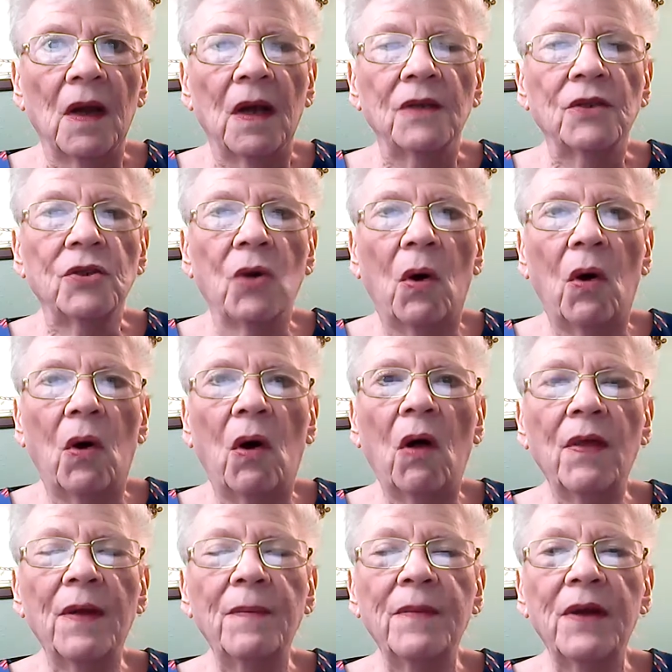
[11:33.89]
So
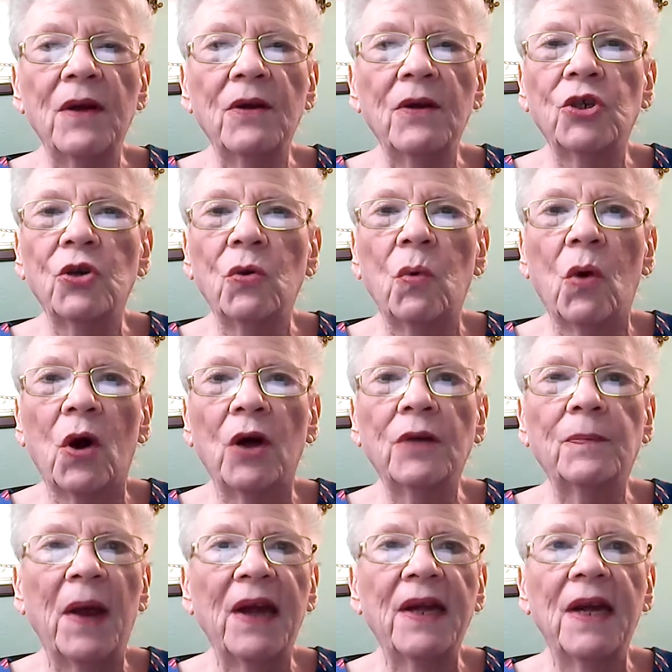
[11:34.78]
all them years you
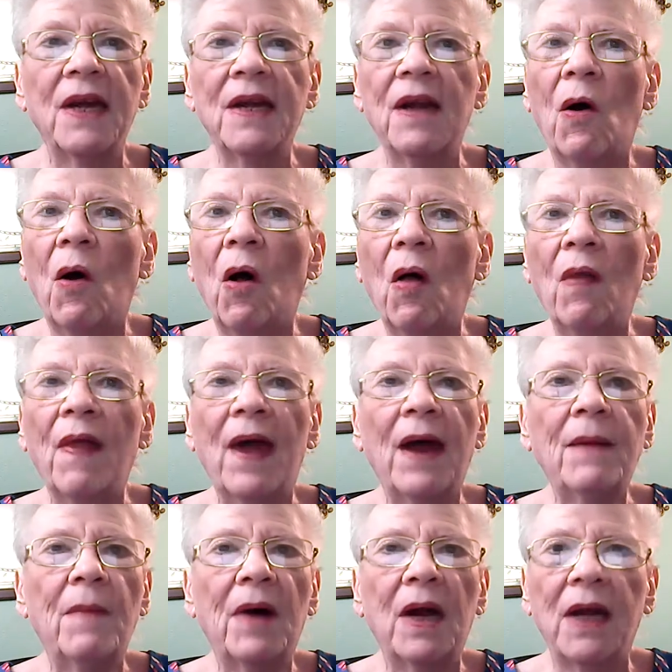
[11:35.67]
worked, paid in all
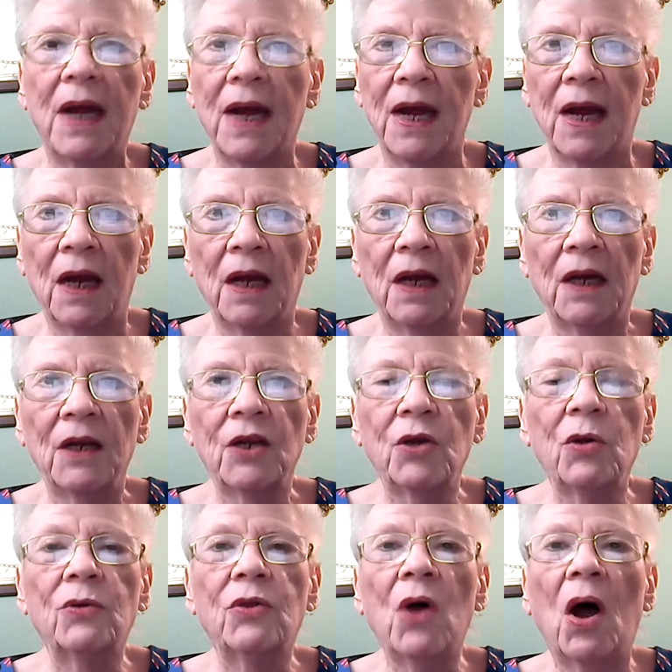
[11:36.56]
that money,
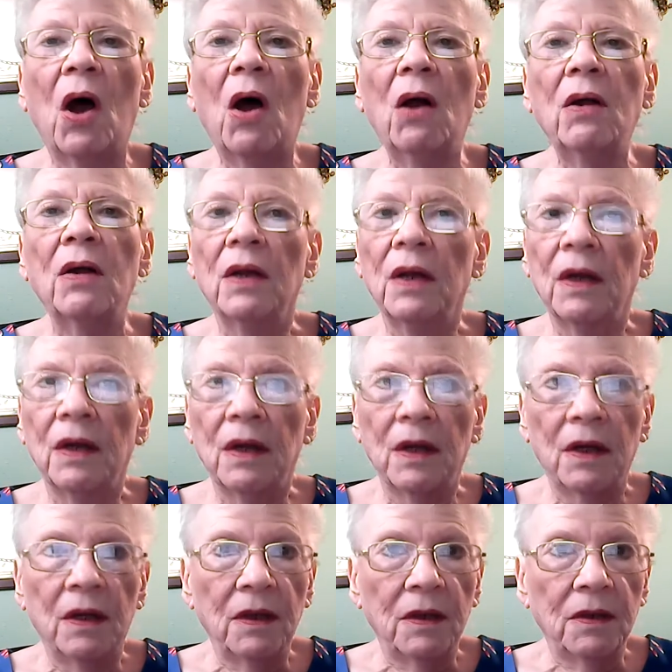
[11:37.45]
you thought
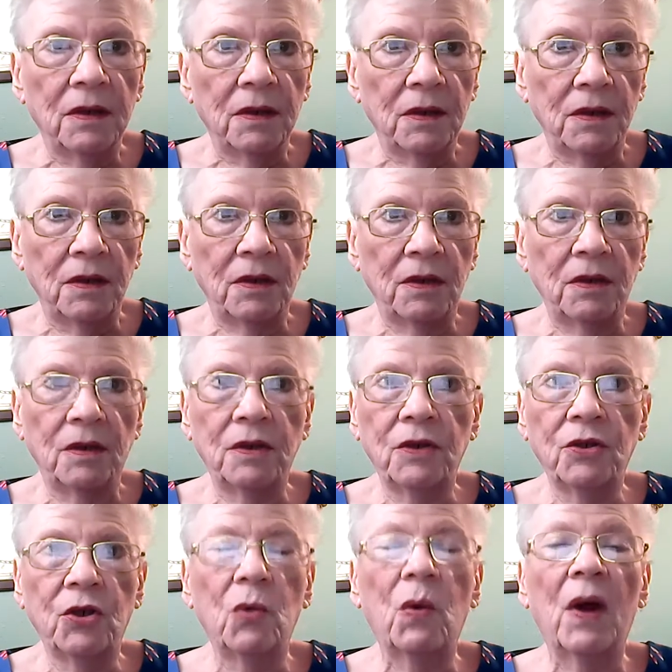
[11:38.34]

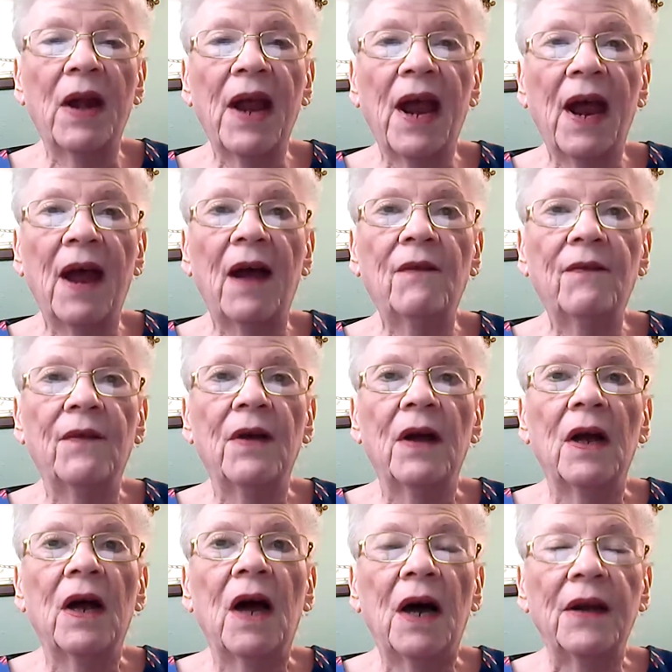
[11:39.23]
you would have
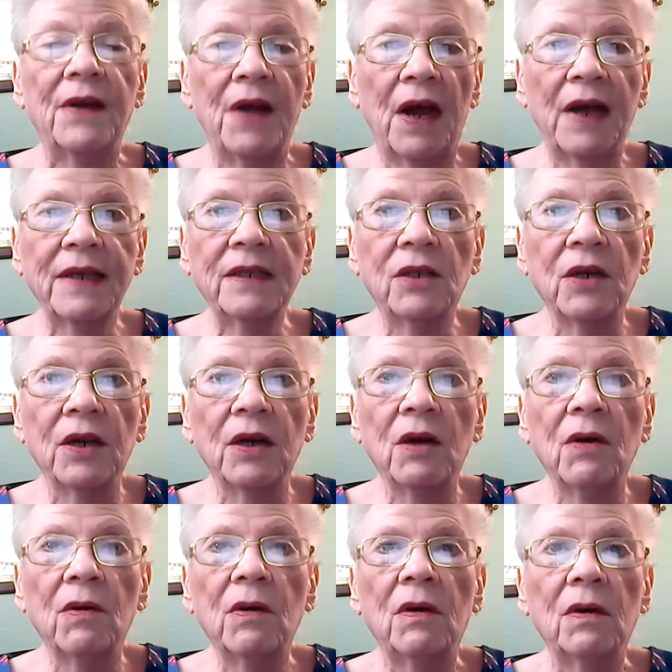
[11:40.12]
a nice
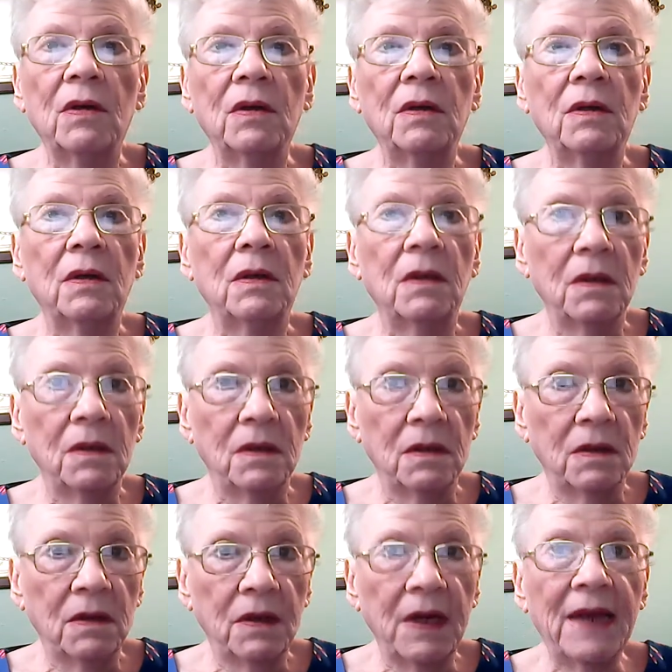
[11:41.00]
little
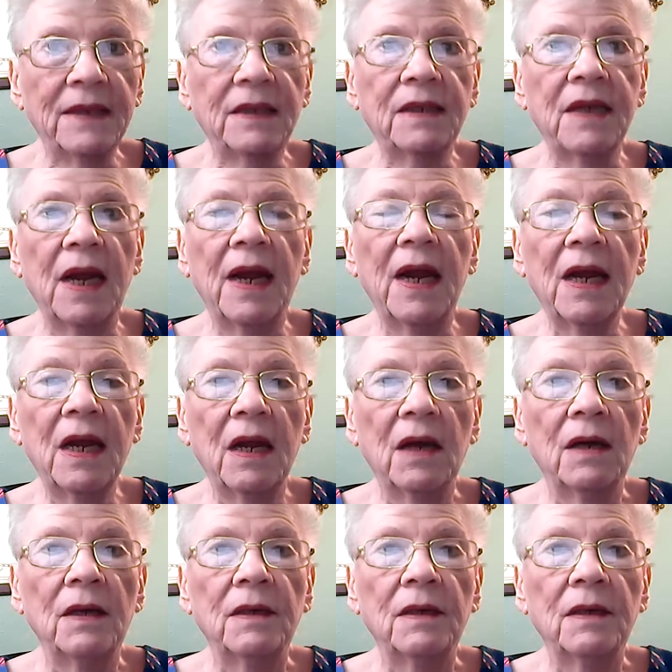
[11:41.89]
nest egg